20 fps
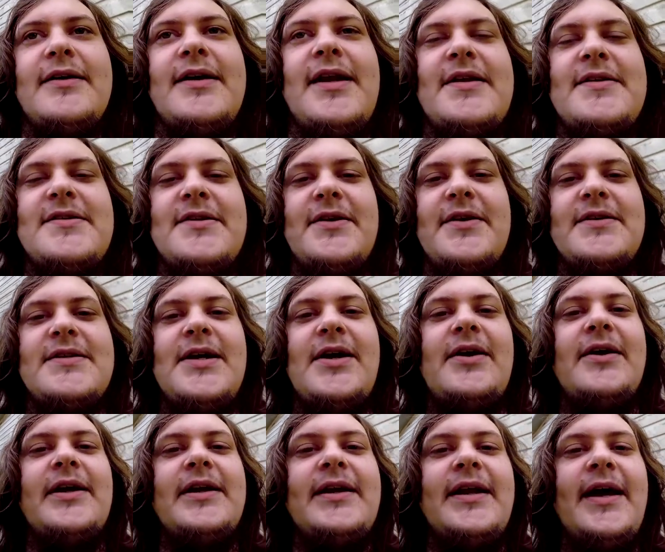necessarily
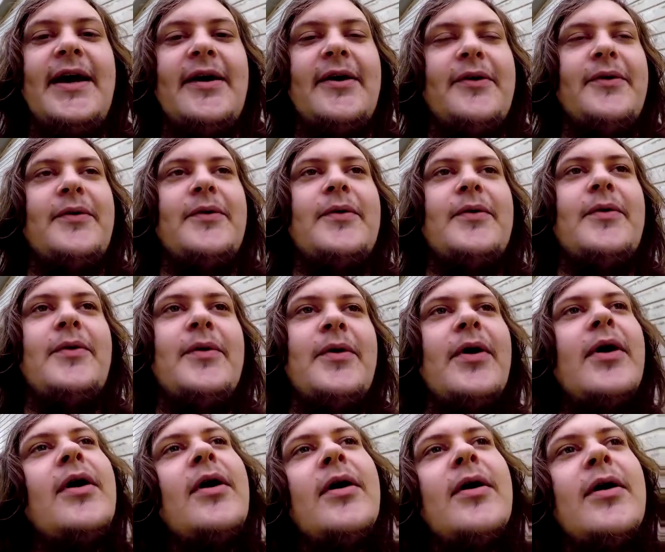tearing it down,
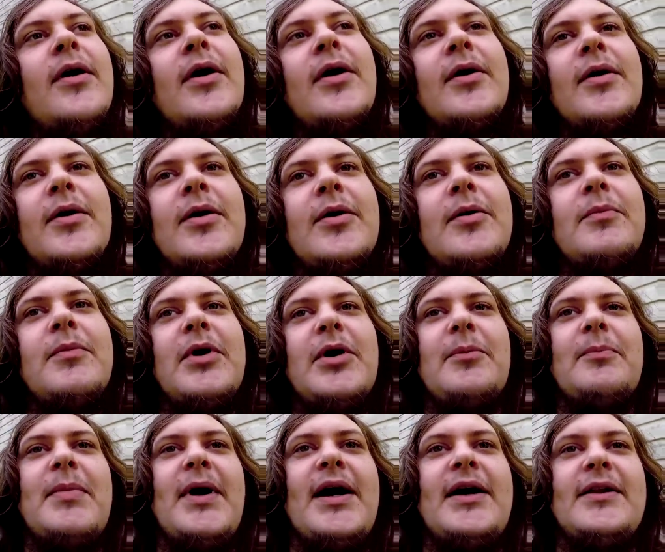
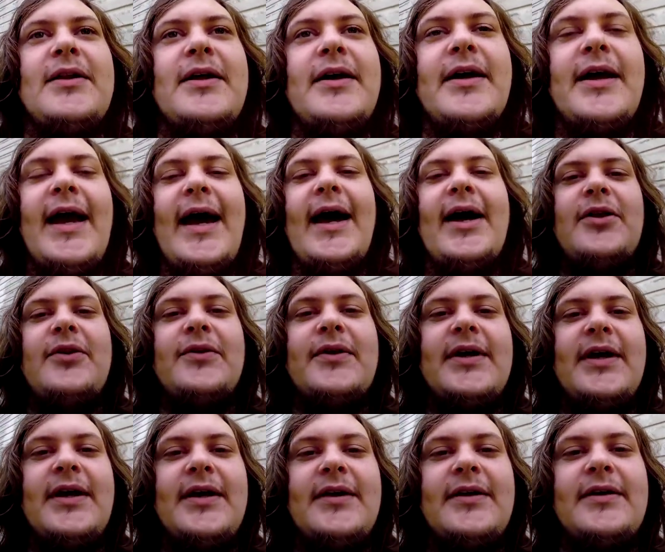but by like
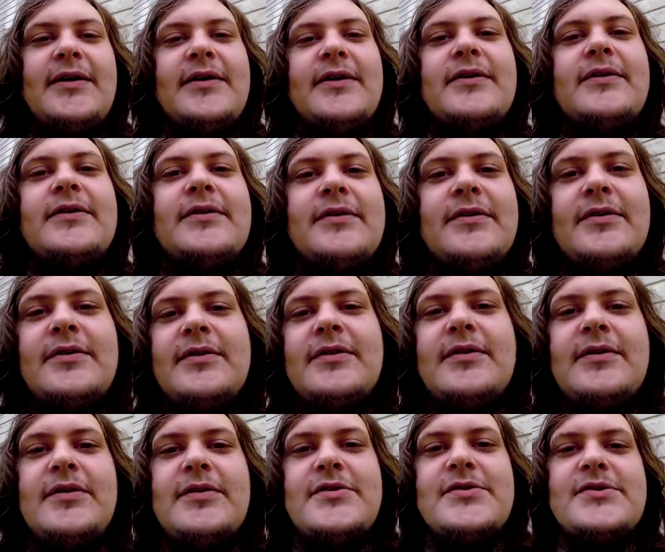allocating
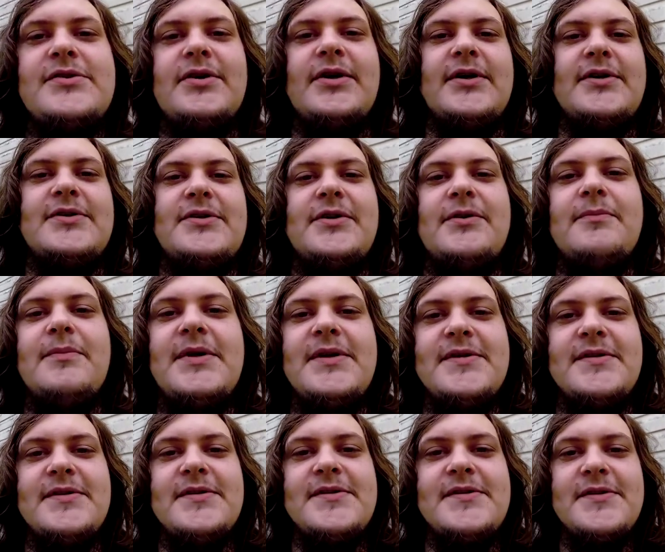structure in
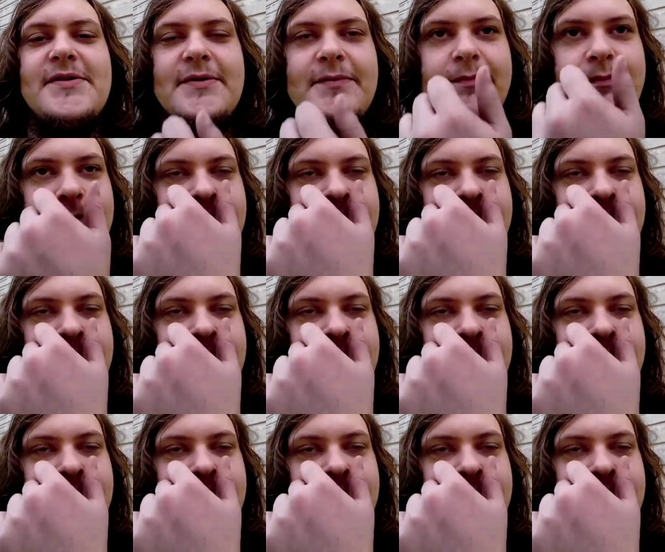business.